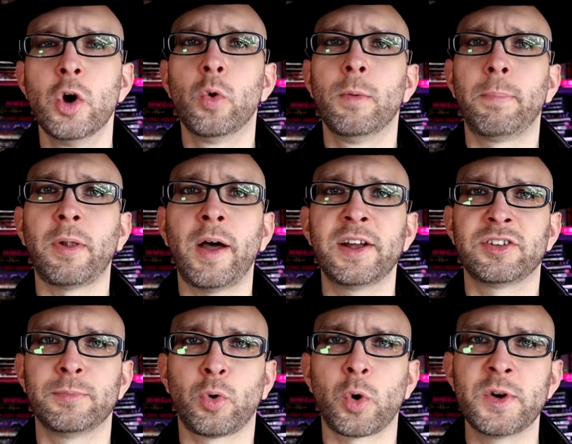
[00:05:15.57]
who implies
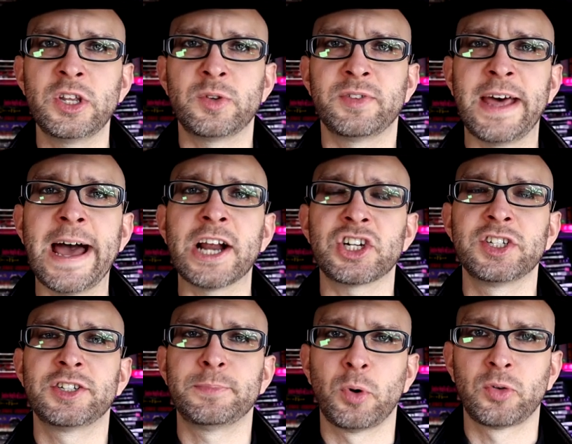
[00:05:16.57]
that Maurice was actually
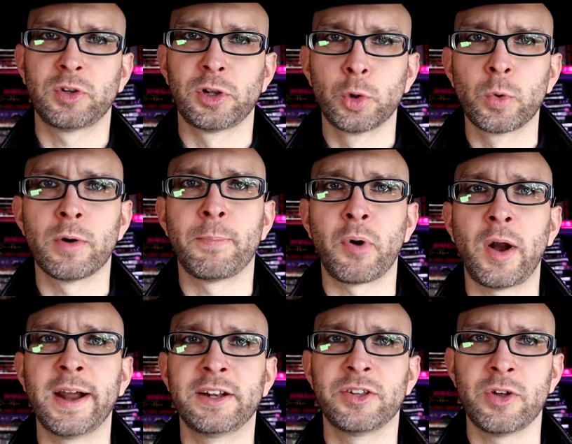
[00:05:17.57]
supposed to lure
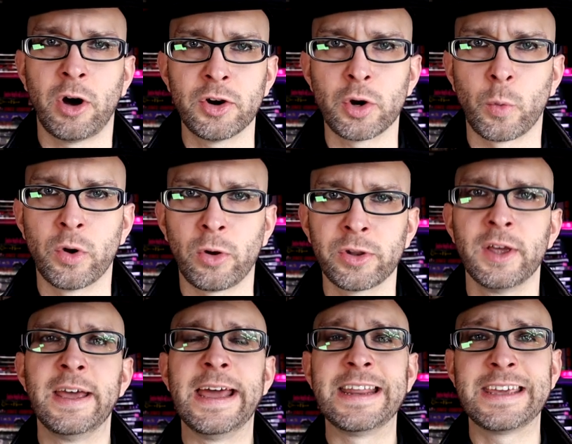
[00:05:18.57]
Brian to the underworld
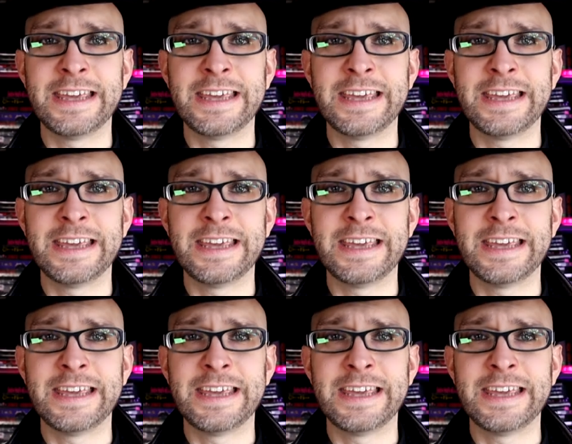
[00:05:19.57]
and